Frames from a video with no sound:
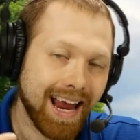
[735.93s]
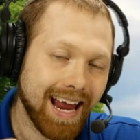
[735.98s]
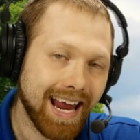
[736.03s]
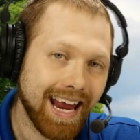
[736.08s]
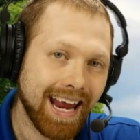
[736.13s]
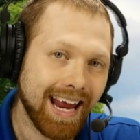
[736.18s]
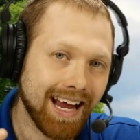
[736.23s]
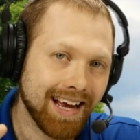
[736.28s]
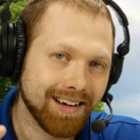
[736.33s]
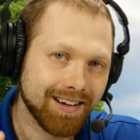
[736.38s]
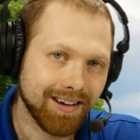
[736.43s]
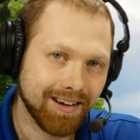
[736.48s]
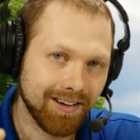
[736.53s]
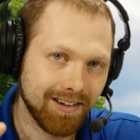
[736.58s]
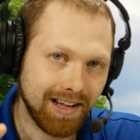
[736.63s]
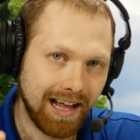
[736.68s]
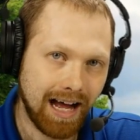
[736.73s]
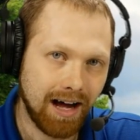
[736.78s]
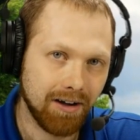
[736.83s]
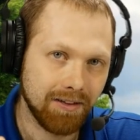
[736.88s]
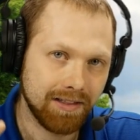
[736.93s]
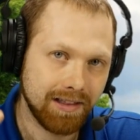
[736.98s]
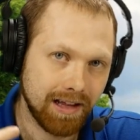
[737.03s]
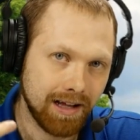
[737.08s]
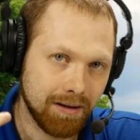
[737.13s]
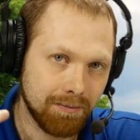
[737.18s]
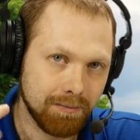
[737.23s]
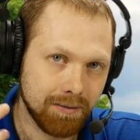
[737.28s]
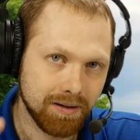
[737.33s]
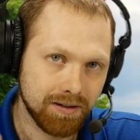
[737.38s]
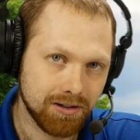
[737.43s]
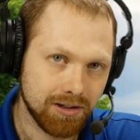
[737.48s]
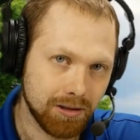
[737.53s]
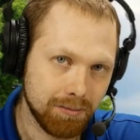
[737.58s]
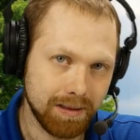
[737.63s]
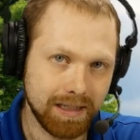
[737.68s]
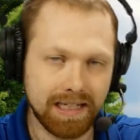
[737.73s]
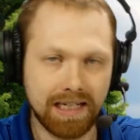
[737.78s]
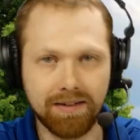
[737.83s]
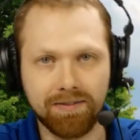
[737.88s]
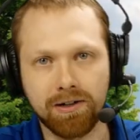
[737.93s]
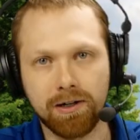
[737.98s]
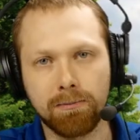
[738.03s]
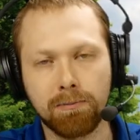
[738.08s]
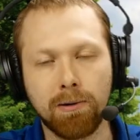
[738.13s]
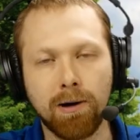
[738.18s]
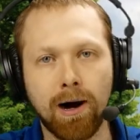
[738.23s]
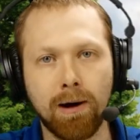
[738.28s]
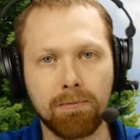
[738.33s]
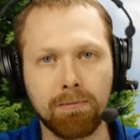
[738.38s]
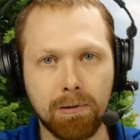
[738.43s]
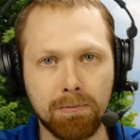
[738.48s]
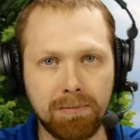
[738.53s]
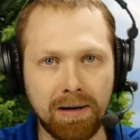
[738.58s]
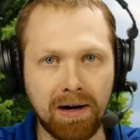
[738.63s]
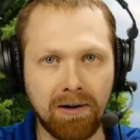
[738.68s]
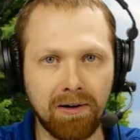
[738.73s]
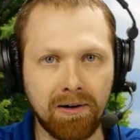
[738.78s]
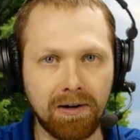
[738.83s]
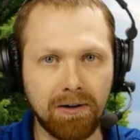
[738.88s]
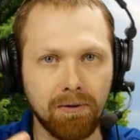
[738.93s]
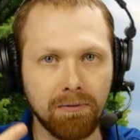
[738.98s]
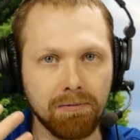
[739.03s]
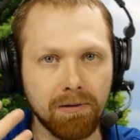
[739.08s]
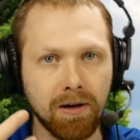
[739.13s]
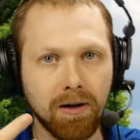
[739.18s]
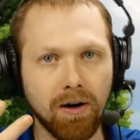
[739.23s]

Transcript: and allowed them to be given a proper burial.